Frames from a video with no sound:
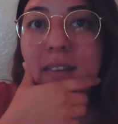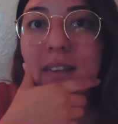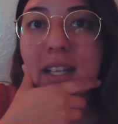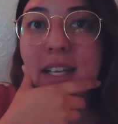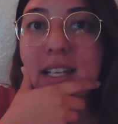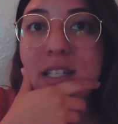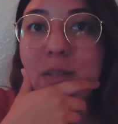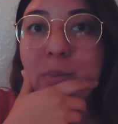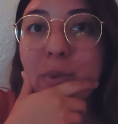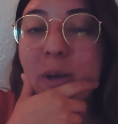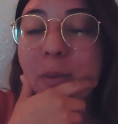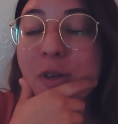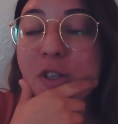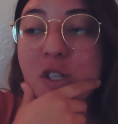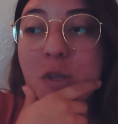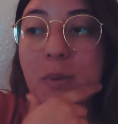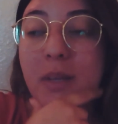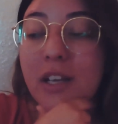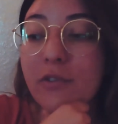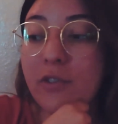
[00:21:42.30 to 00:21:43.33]
that is pretty much
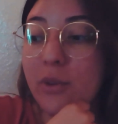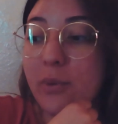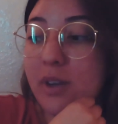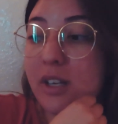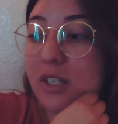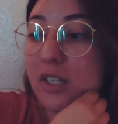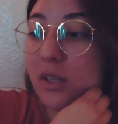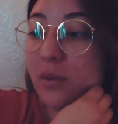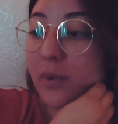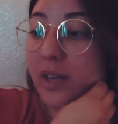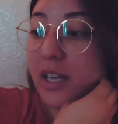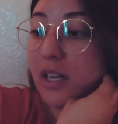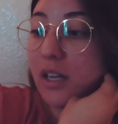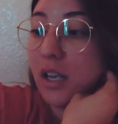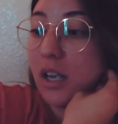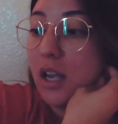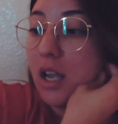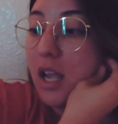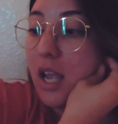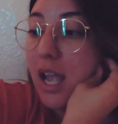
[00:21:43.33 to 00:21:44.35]
the plan for the rest of the week.
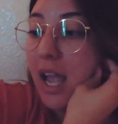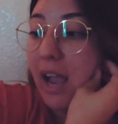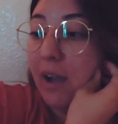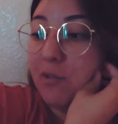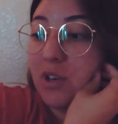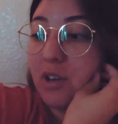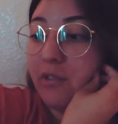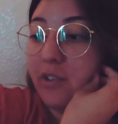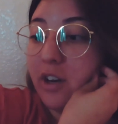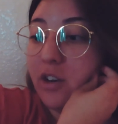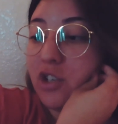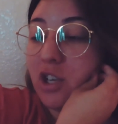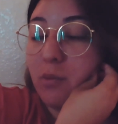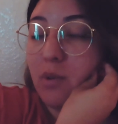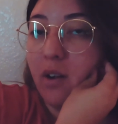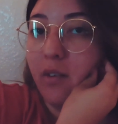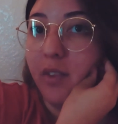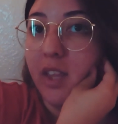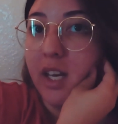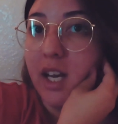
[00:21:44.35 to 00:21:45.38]
After I finish
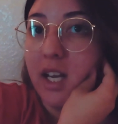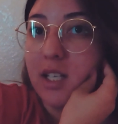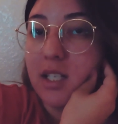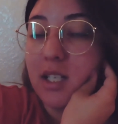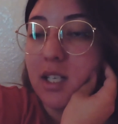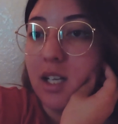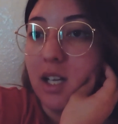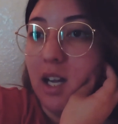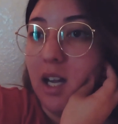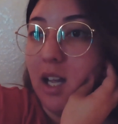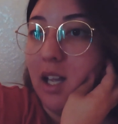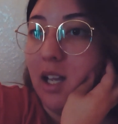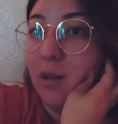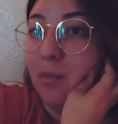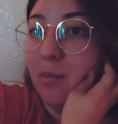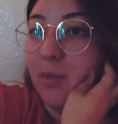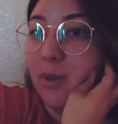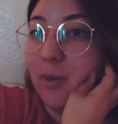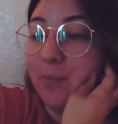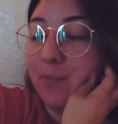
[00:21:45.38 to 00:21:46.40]
Unravel the Dusk, I
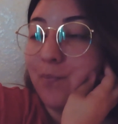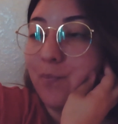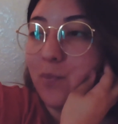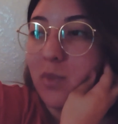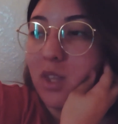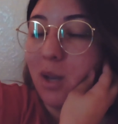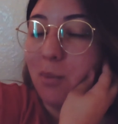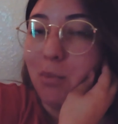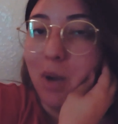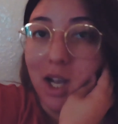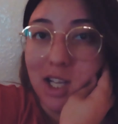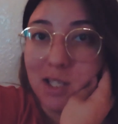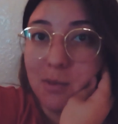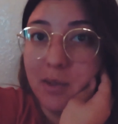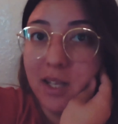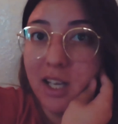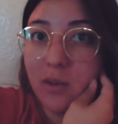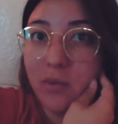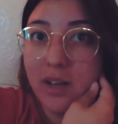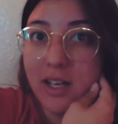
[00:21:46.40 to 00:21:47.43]
am possibly
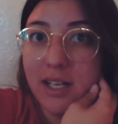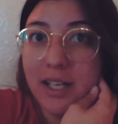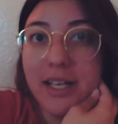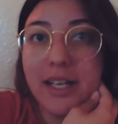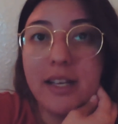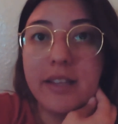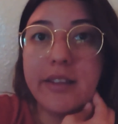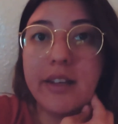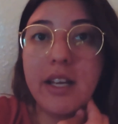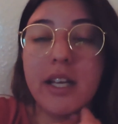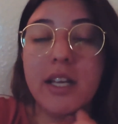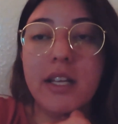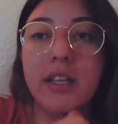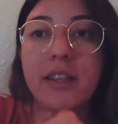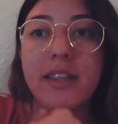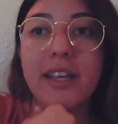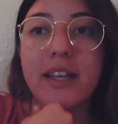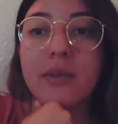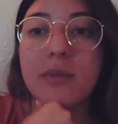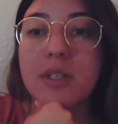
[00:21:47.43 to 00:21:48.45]
going to read Gideon the Ninth.
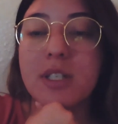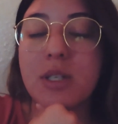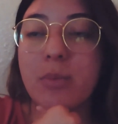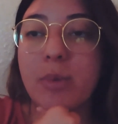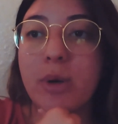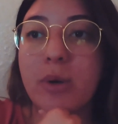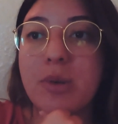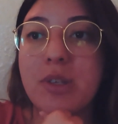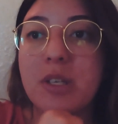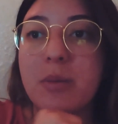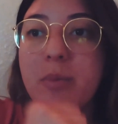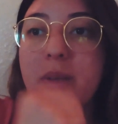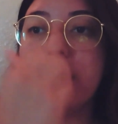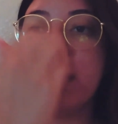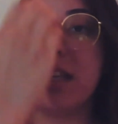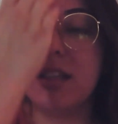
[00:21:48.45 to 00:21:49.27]
That was supposed to be